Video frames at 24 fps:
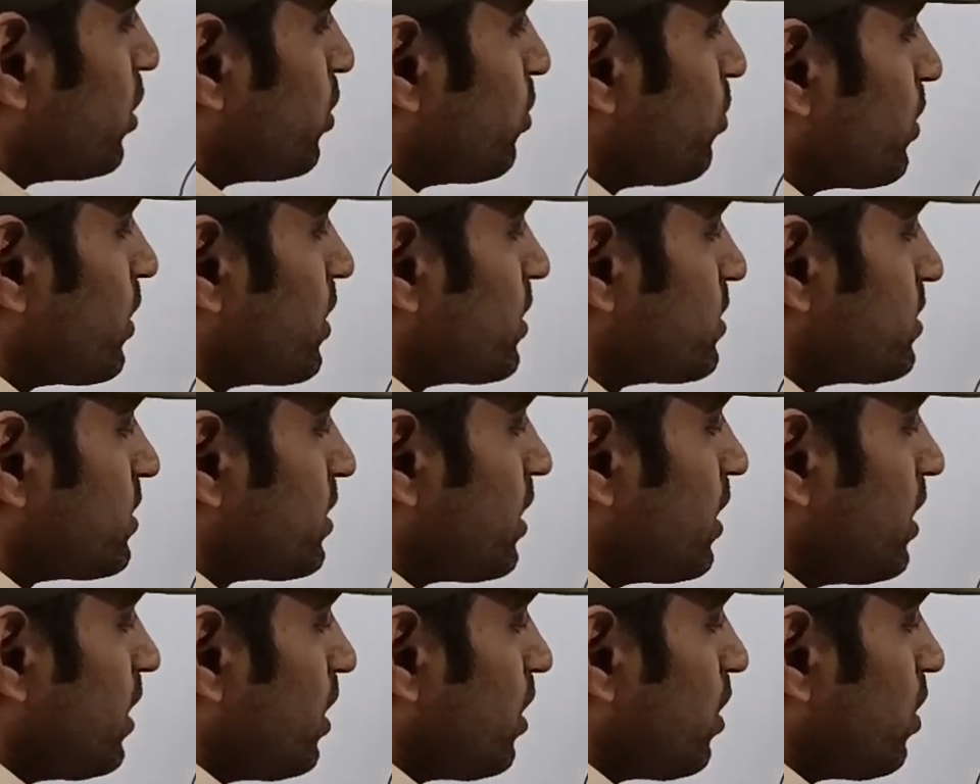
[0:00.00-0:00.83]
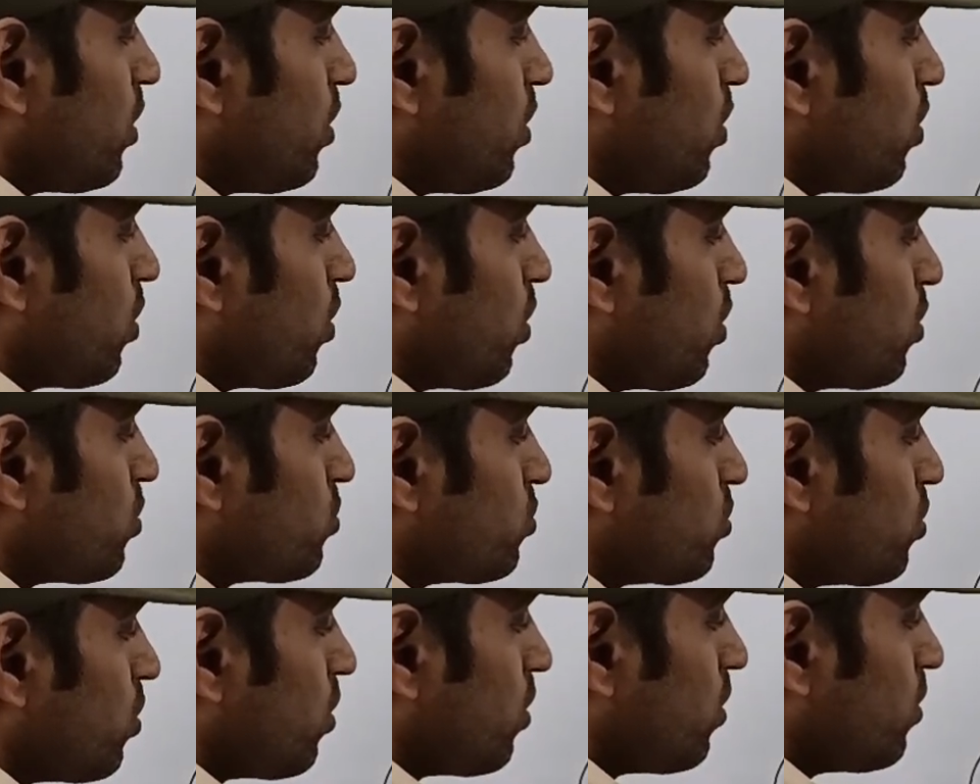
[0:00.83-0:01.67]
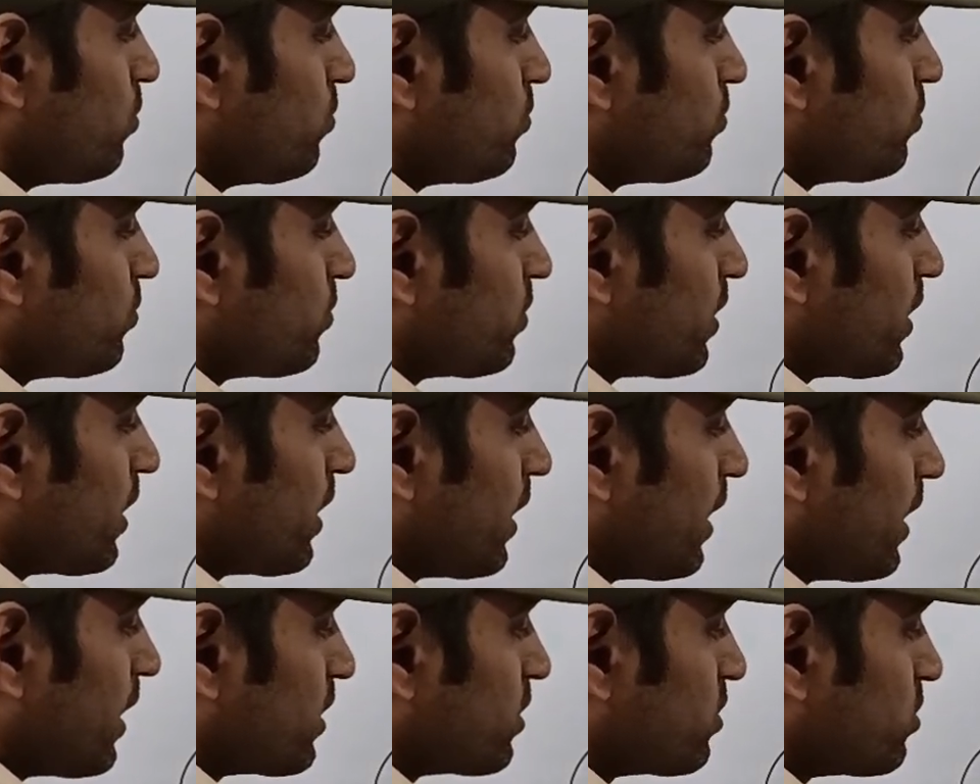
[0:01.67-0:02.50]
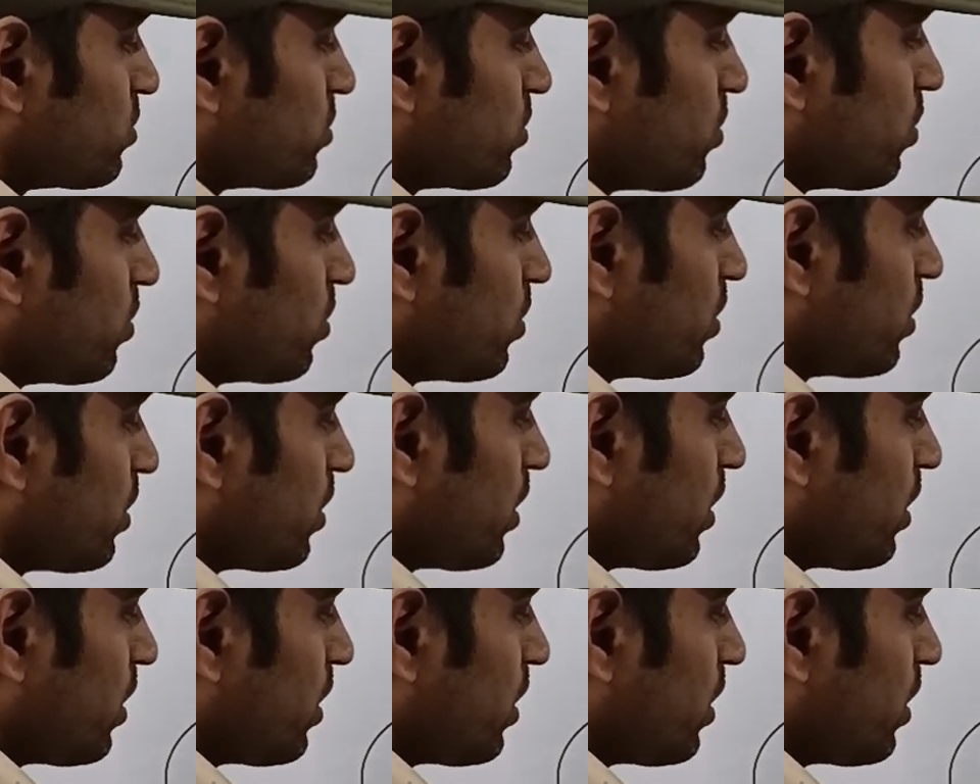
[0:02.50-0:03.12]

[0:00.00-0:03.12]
you can say loss of electron,